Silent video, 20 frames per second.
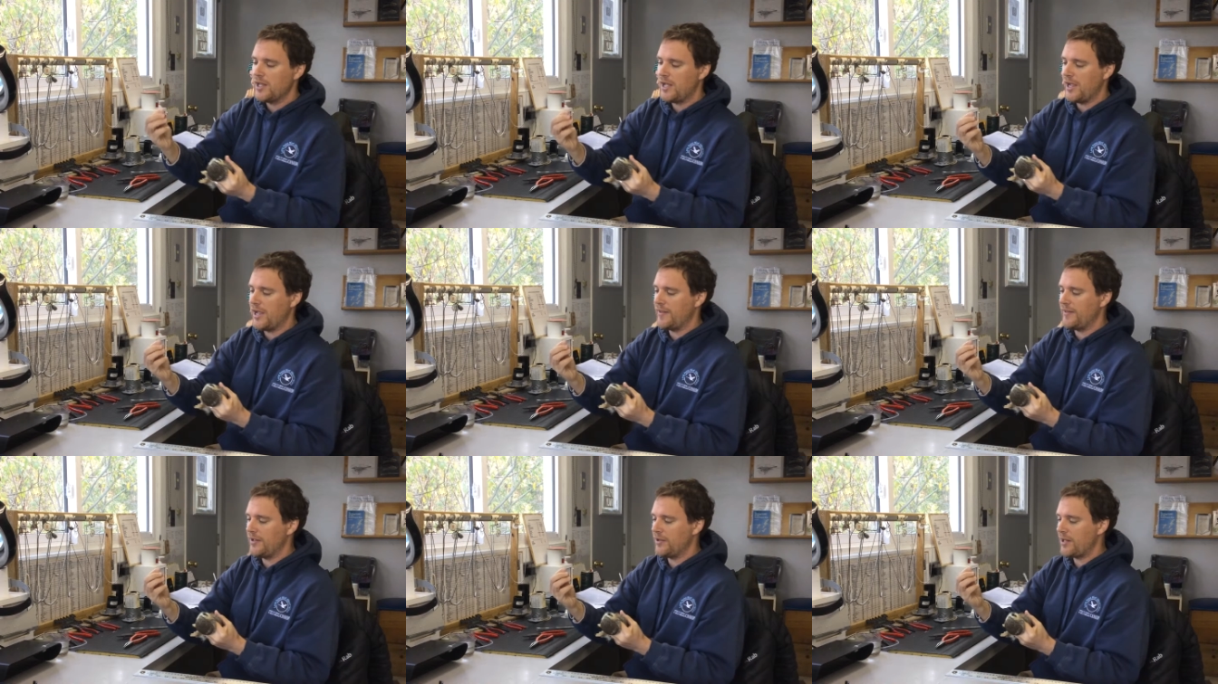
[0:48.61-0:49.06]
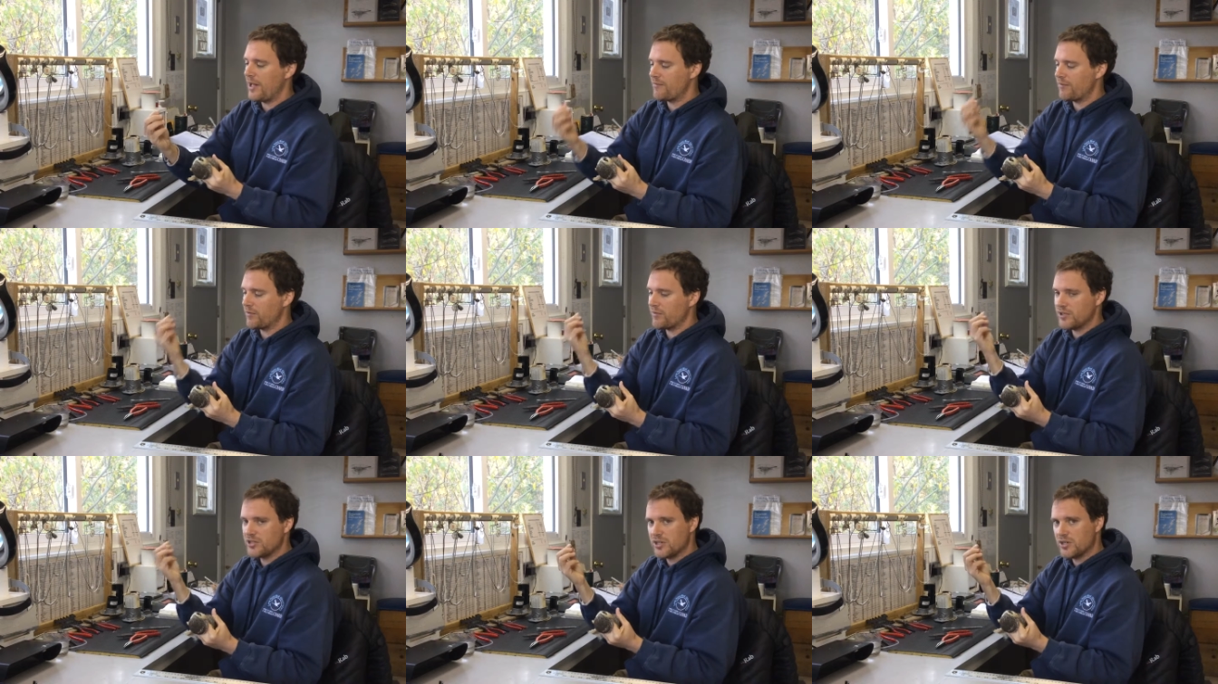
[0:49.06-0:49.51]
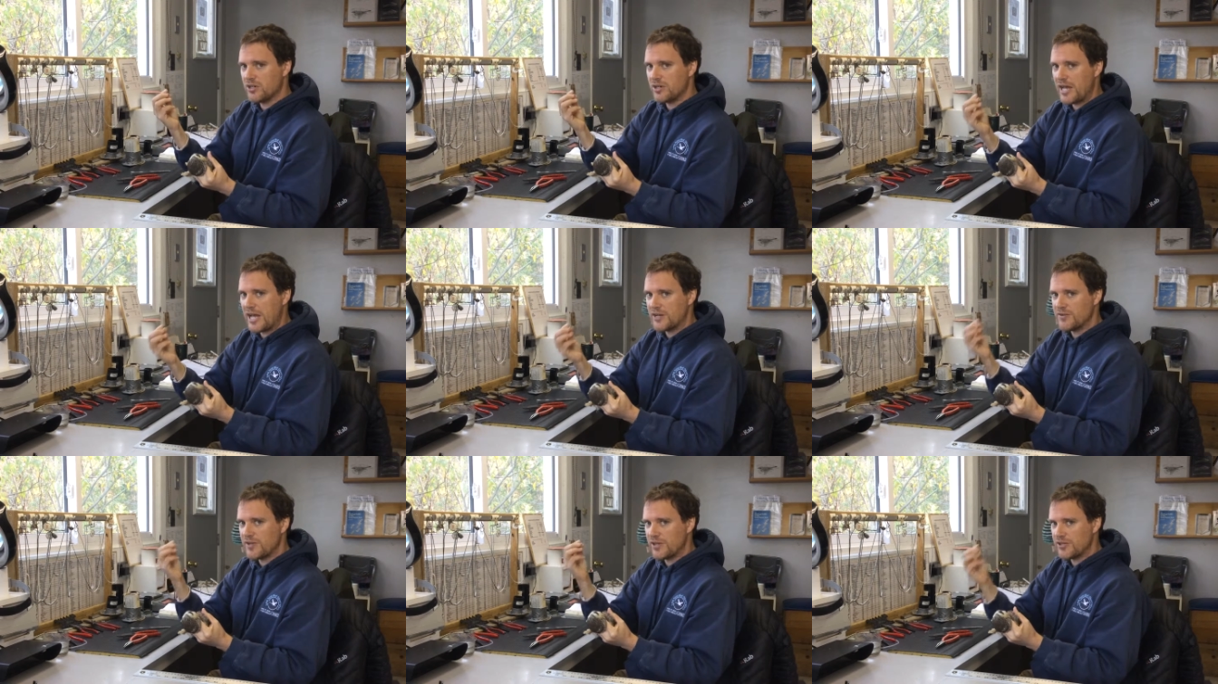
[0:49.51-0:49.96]
and they'll have a
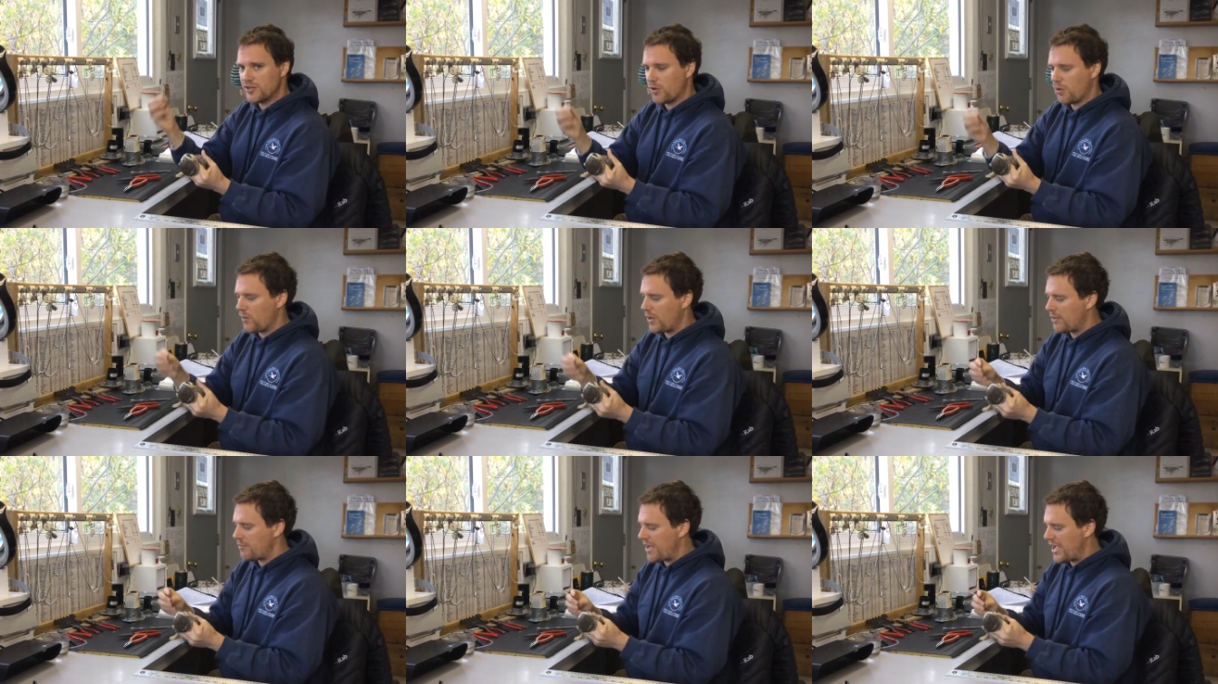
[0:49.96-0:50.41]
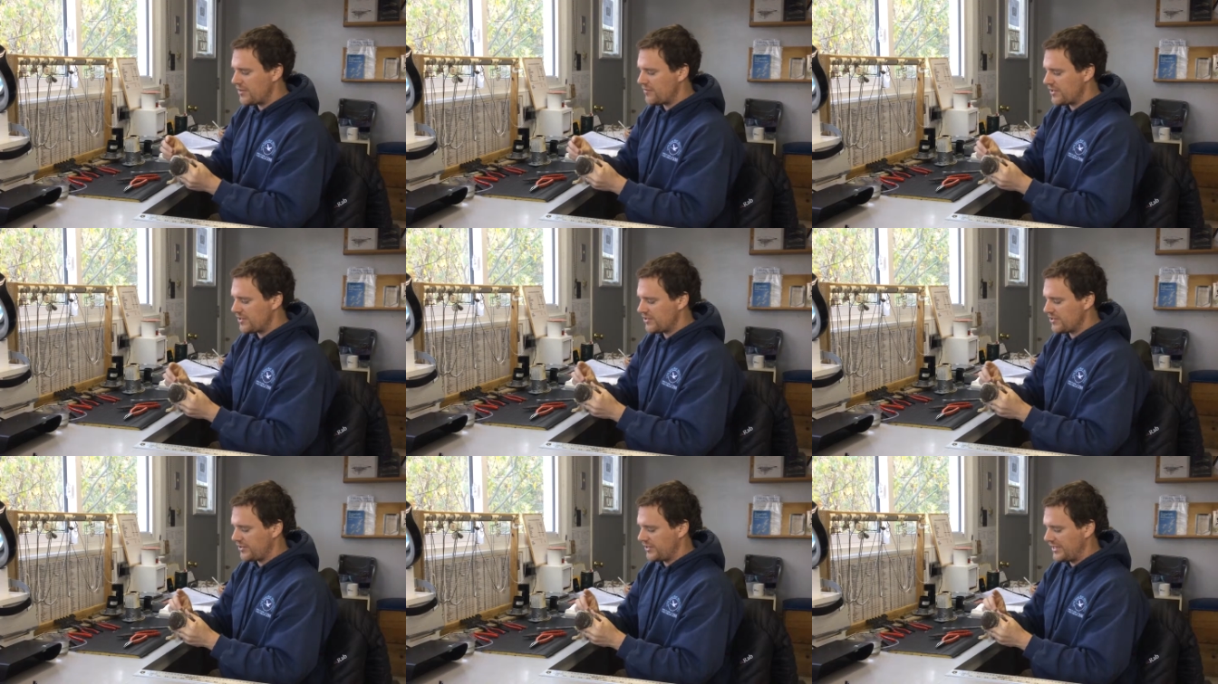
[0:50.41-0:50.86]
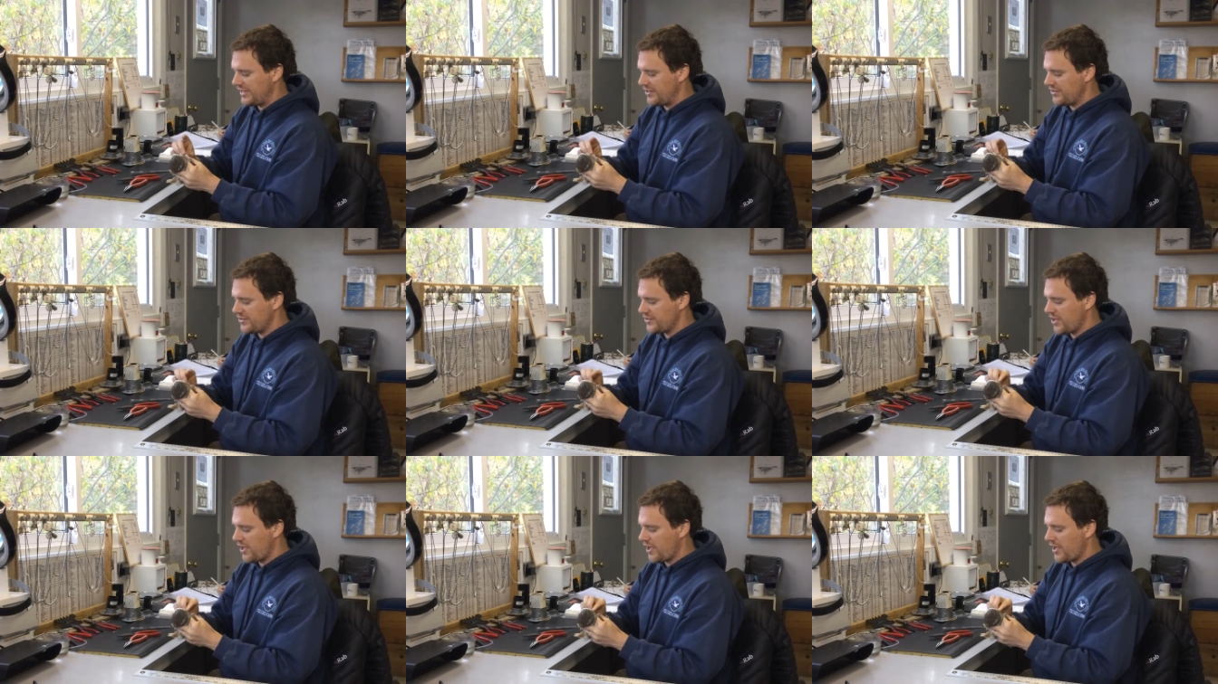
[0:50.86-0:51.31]
return address or a web address on the
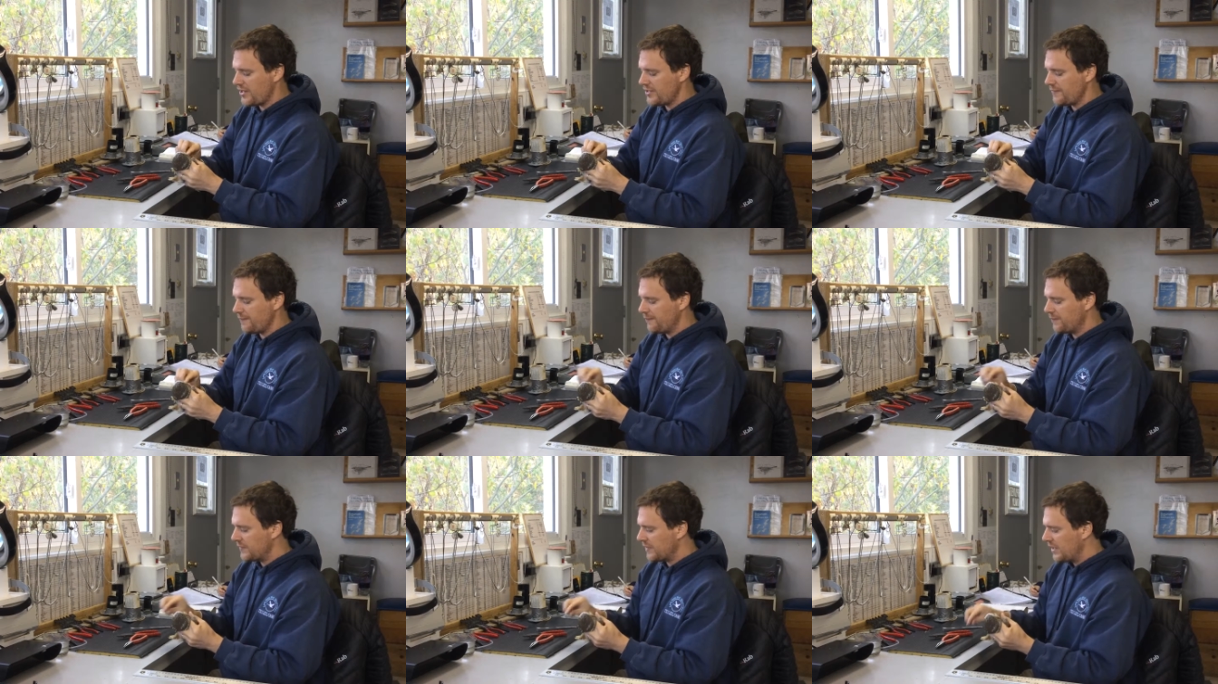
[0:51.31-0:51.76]
inside.